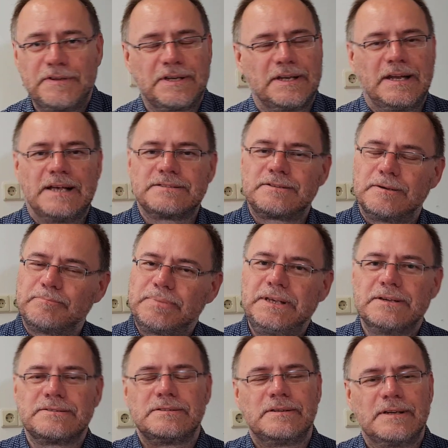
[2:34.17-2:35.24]
You can ask your
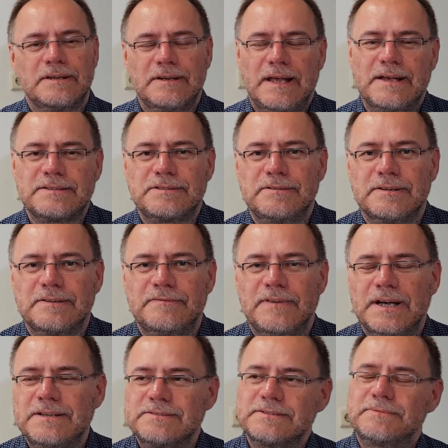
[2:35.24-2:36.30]
peers, you can ask your
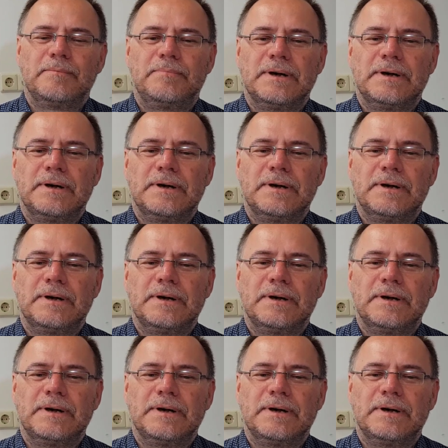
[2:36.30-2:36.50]
advisor.